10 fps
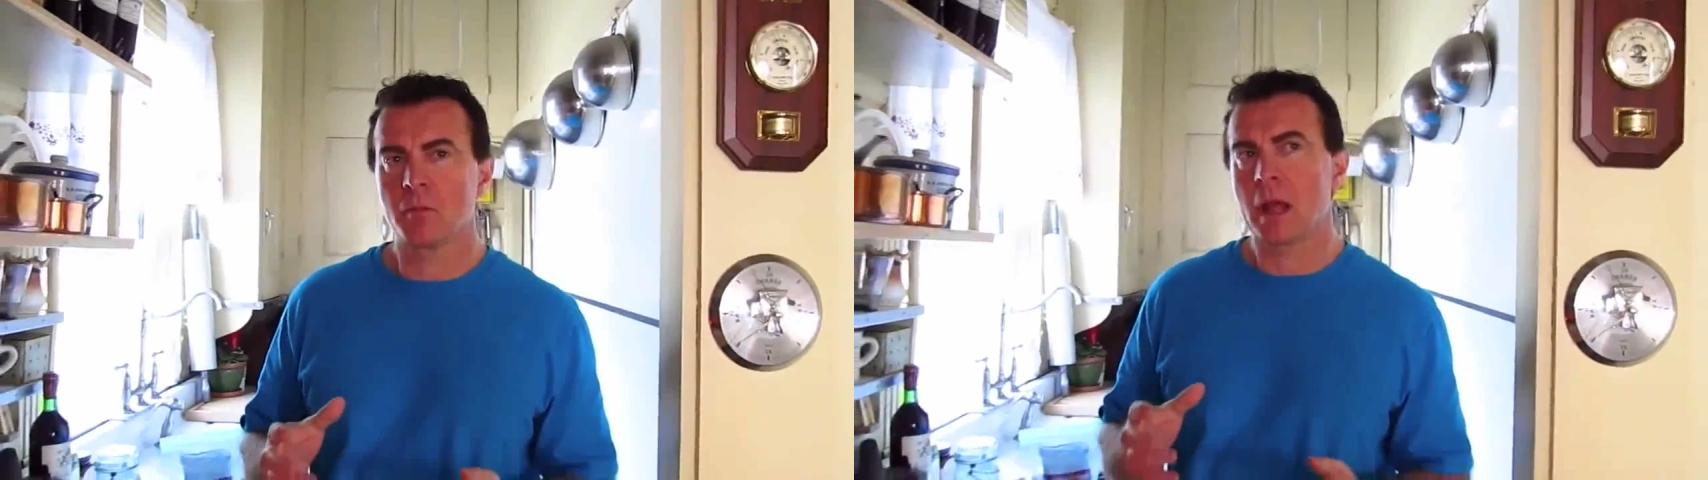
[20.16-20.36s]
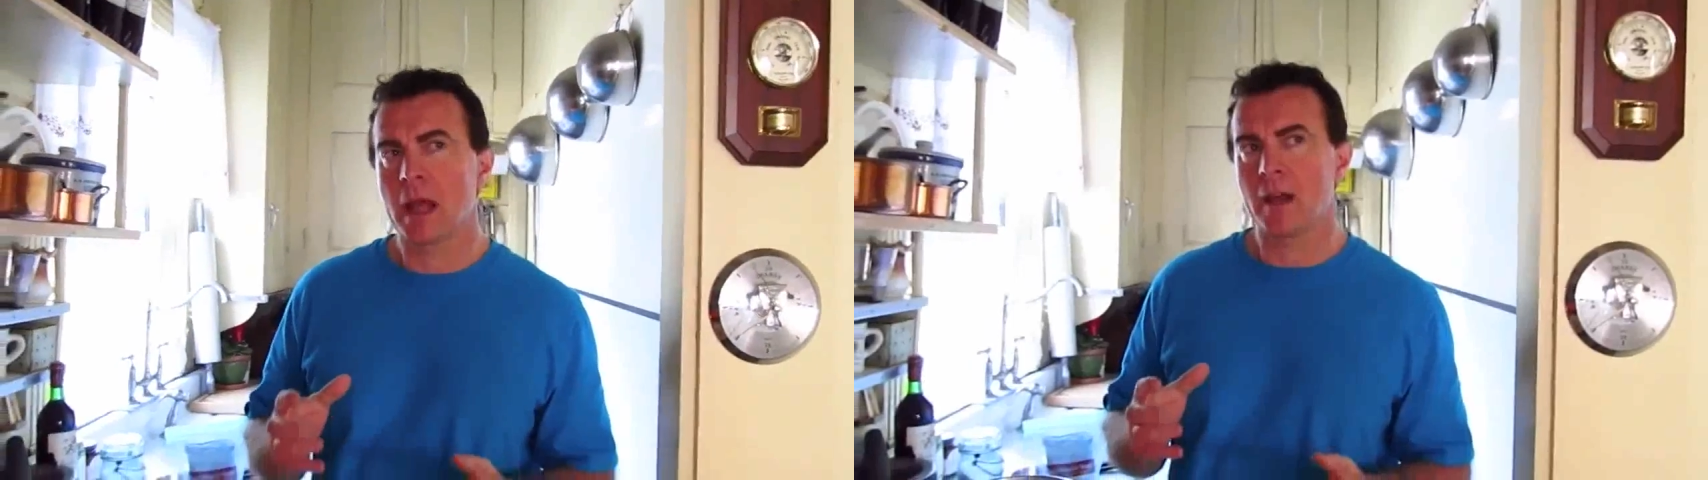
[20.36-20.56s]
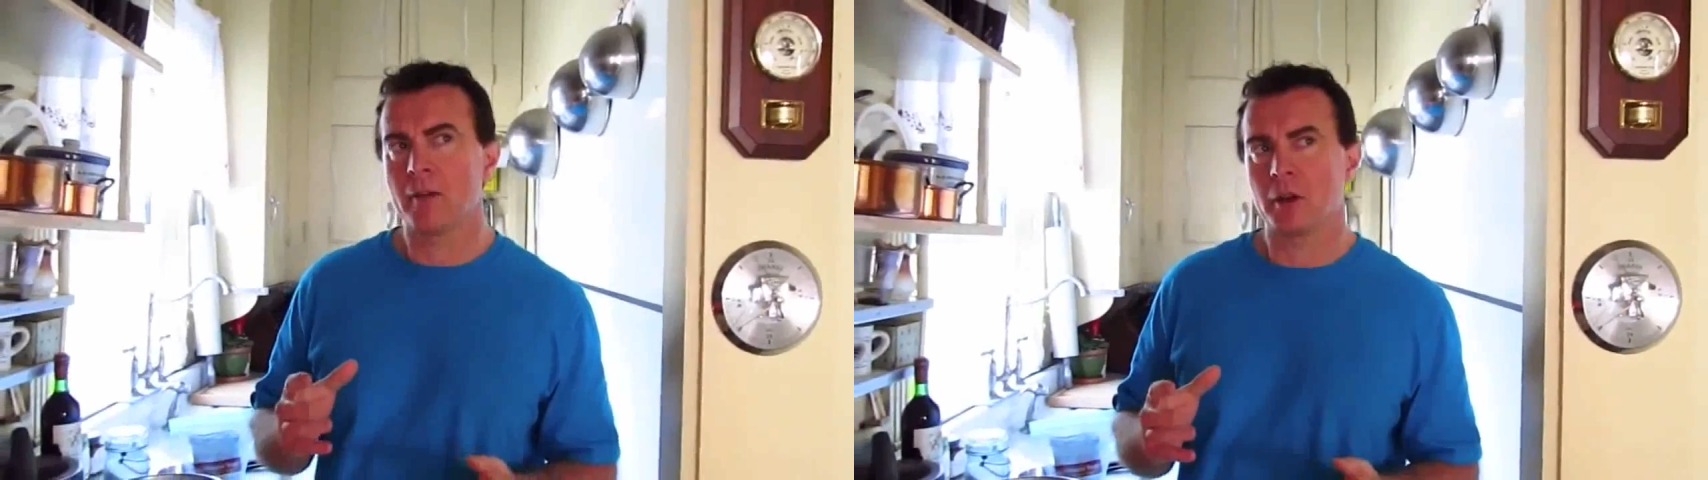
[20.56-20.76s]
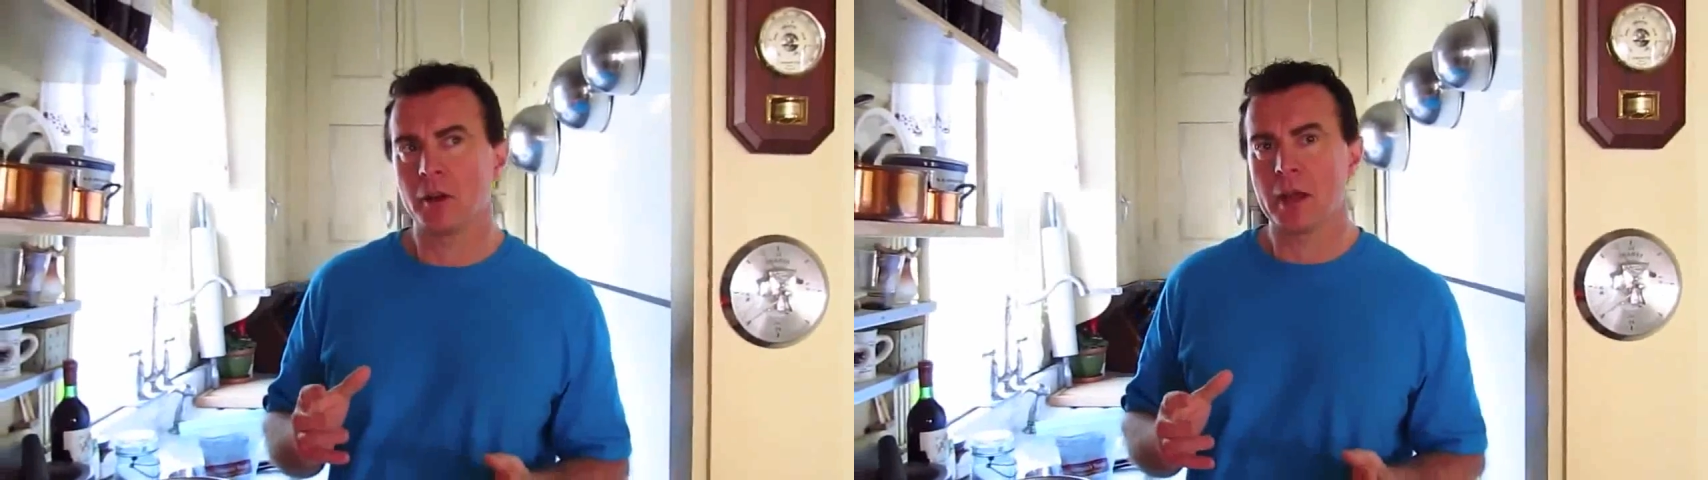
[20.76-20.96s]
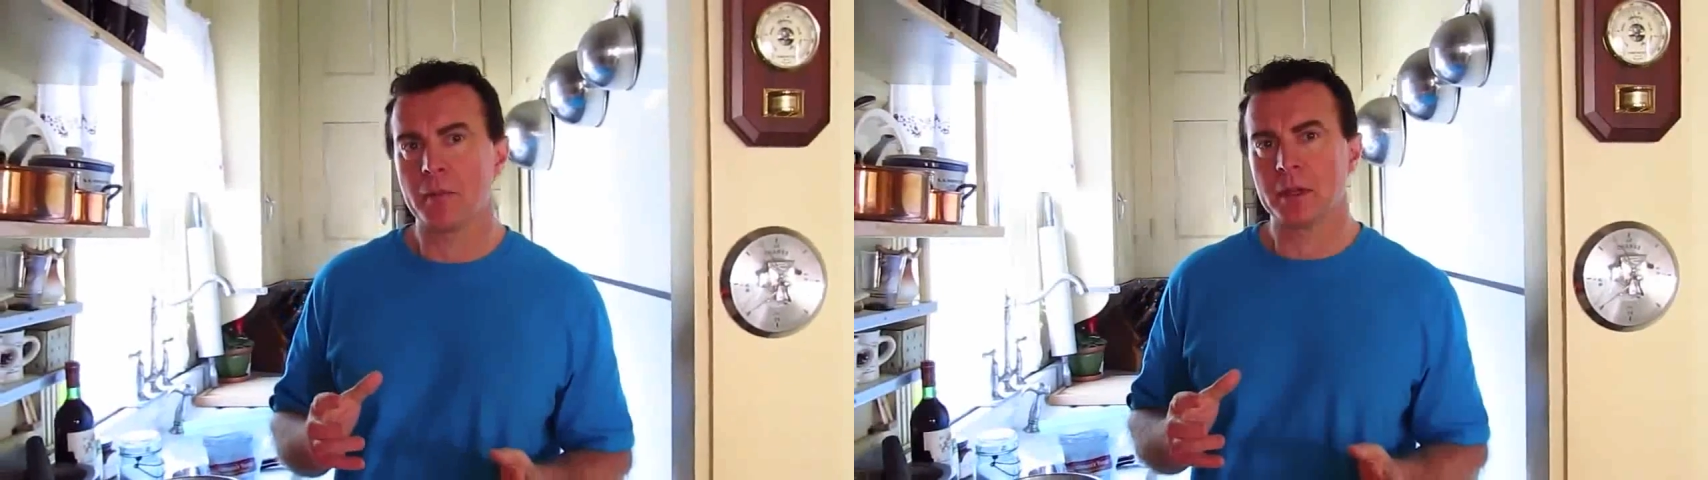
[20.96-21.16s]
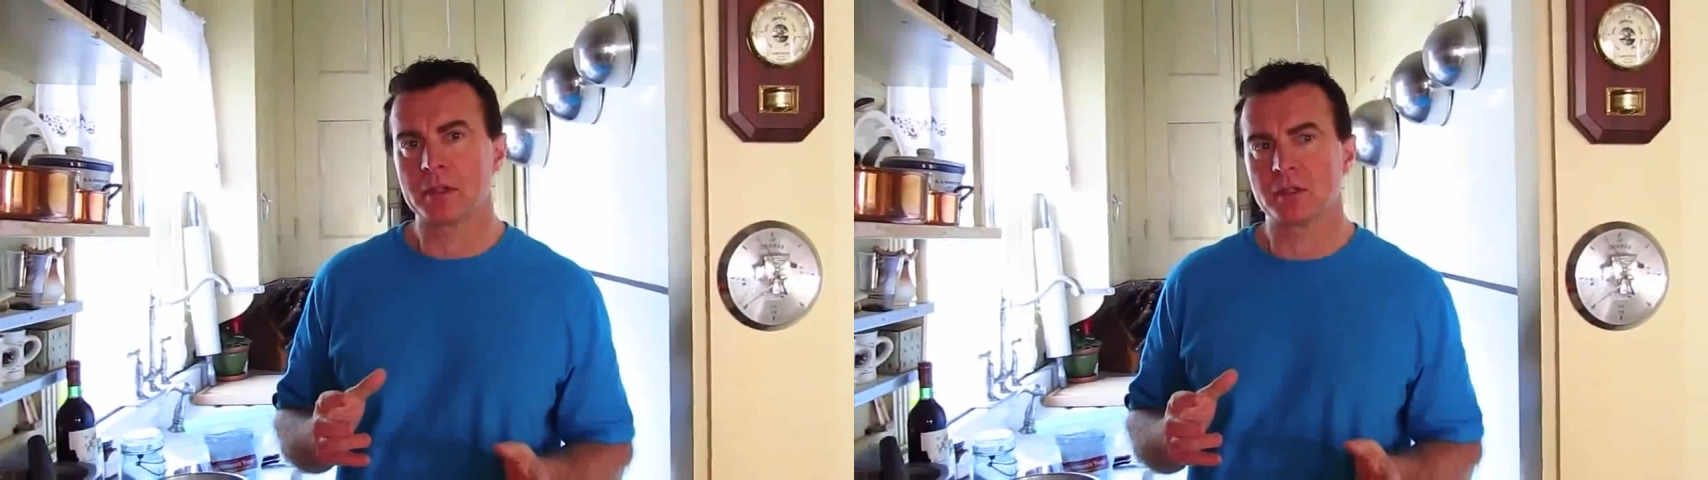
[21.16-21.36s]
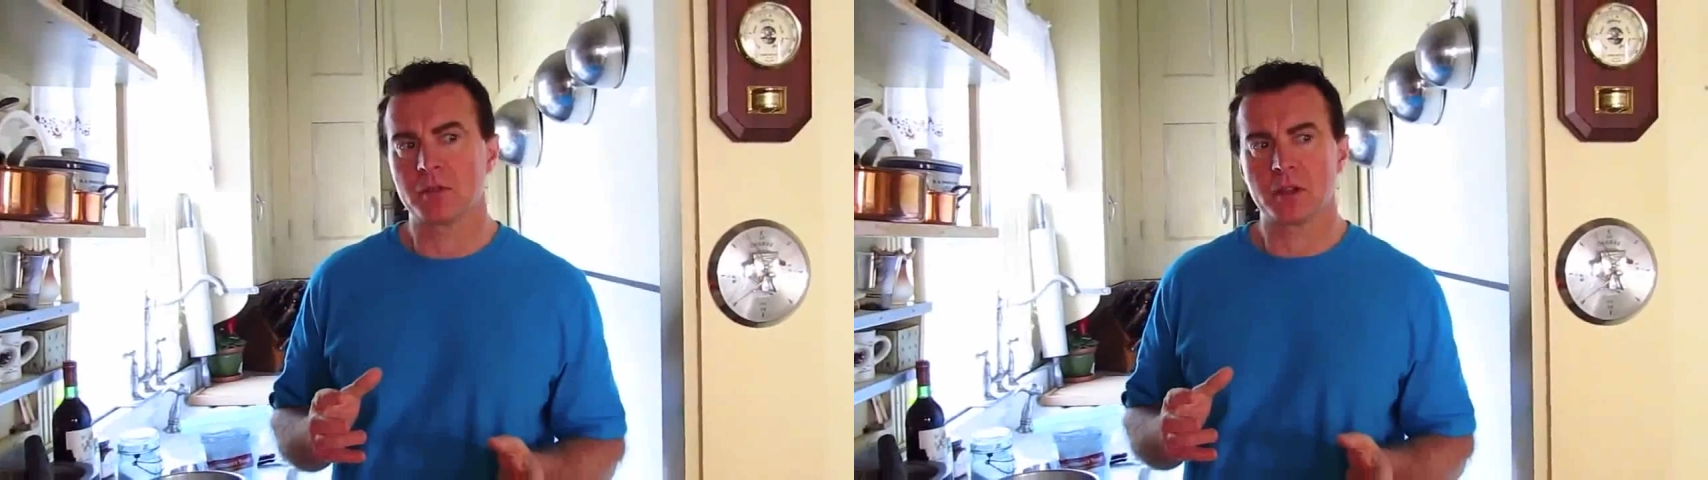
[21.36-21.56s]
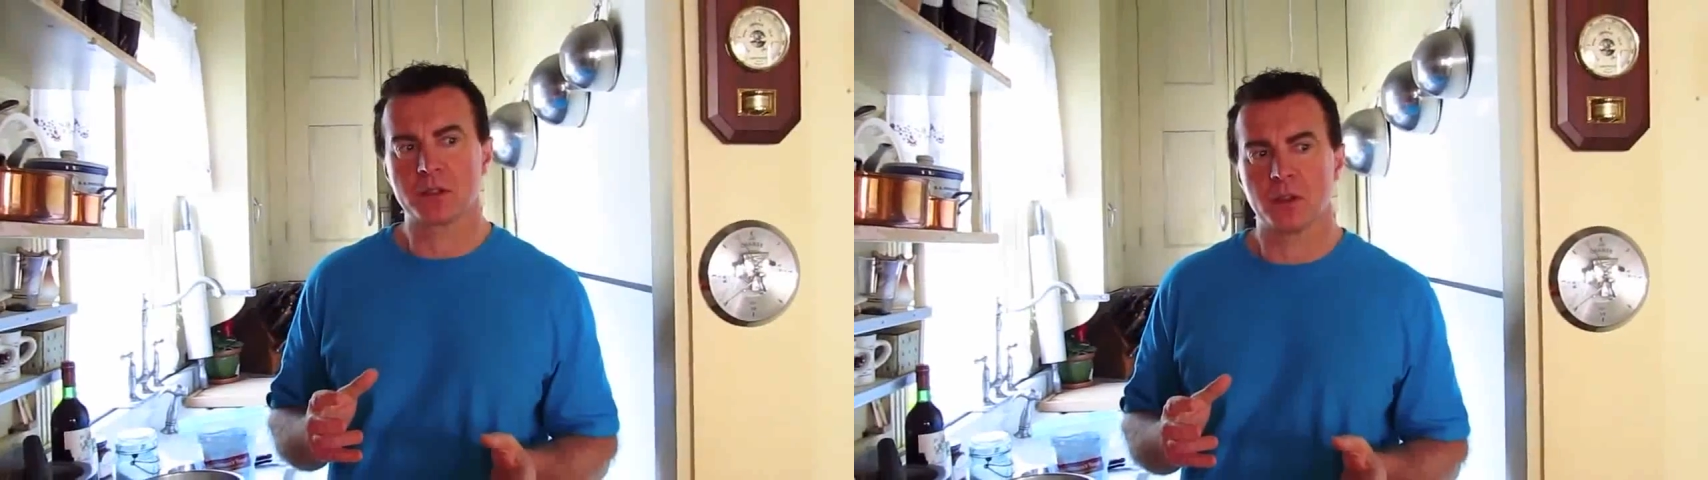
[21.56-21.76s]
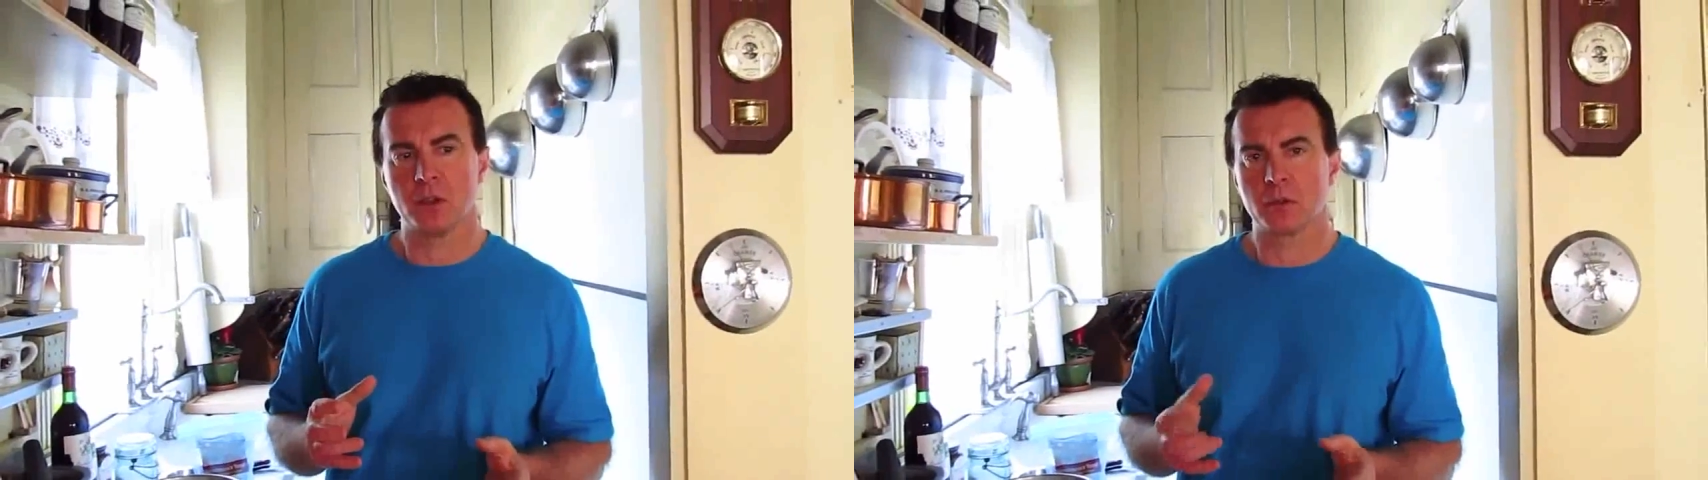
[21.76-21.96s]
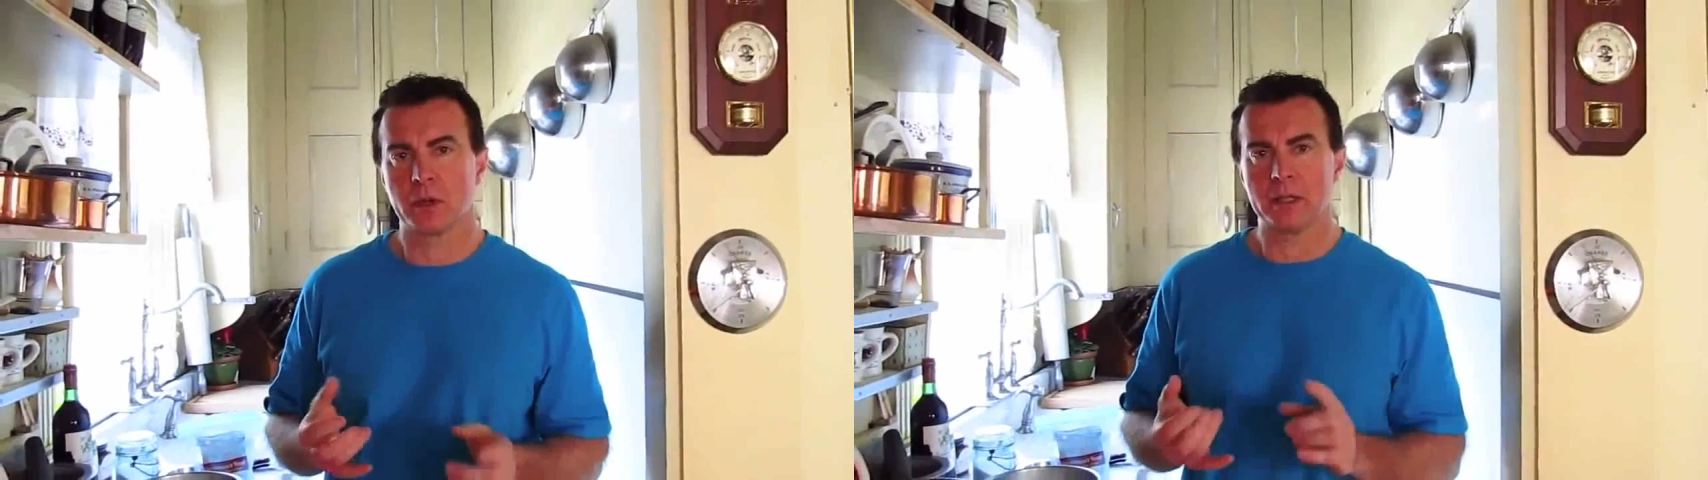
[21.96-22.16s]
have all that much as far as the
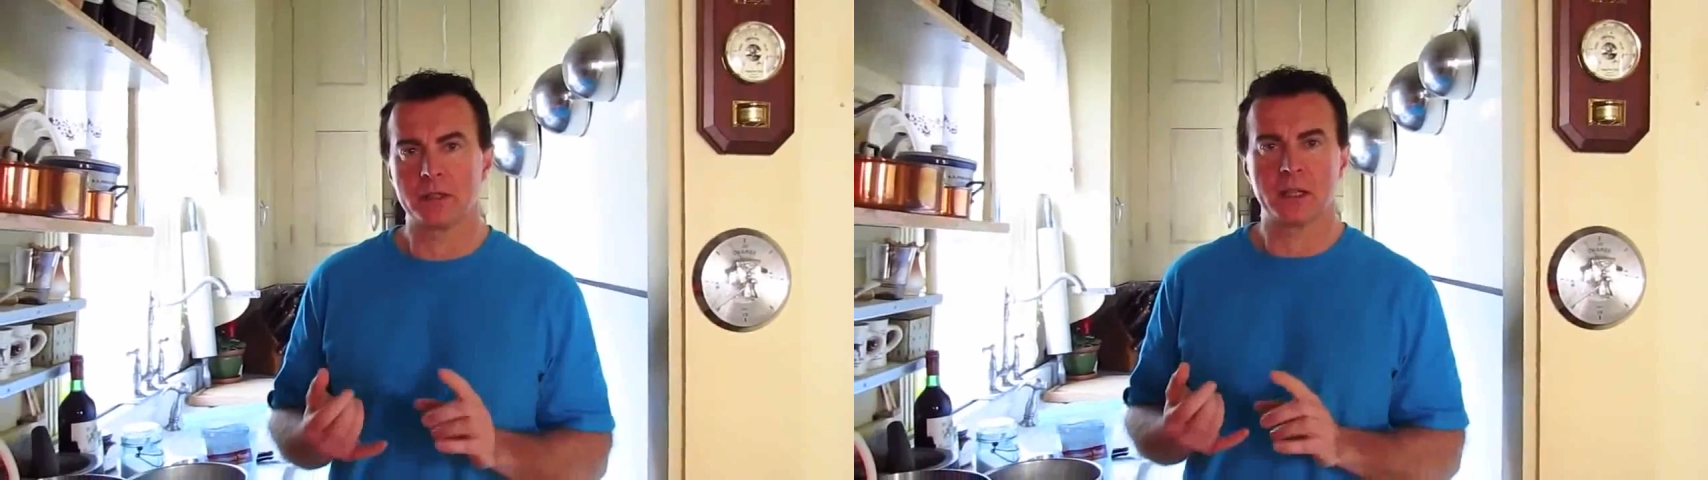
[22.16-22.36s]
whole grains.